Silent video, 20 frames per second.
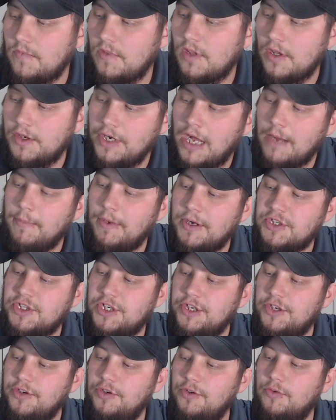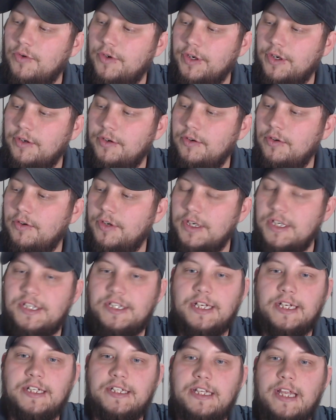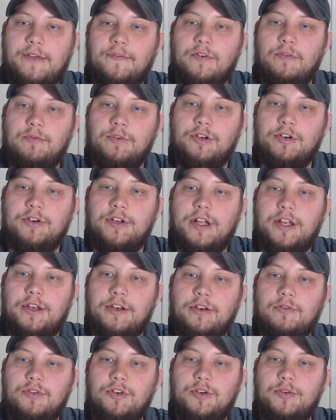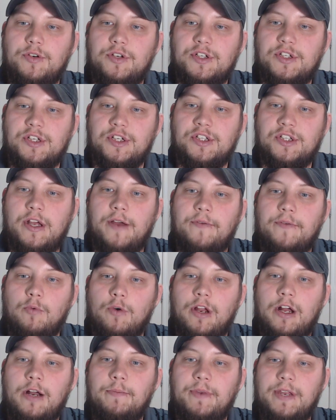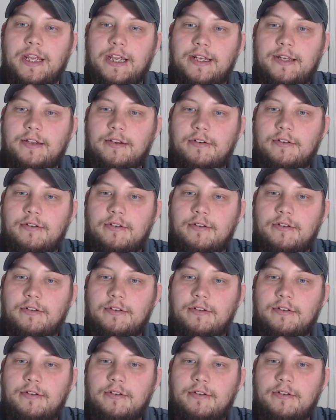not much to do on a 6.7 when you're done doing just a software update.